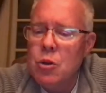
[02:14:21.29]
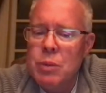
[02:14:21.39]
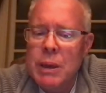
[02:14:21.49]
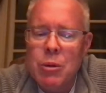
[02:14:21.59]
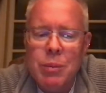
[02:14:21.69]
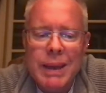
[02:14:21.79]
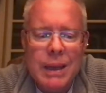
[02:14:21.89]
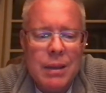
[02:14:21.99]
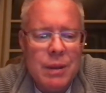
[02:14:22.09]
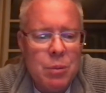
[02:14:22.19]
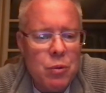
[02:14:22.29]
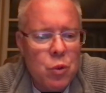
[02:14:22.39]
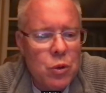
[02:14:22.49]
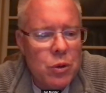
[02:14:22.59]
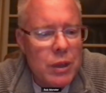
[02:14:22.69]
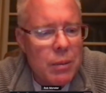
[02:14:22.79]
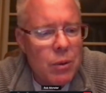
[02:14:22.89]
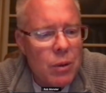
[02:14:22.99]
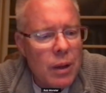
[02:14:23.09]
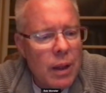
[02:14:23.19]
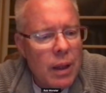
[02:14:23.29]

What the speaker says: to be able to make a living, put food on the table,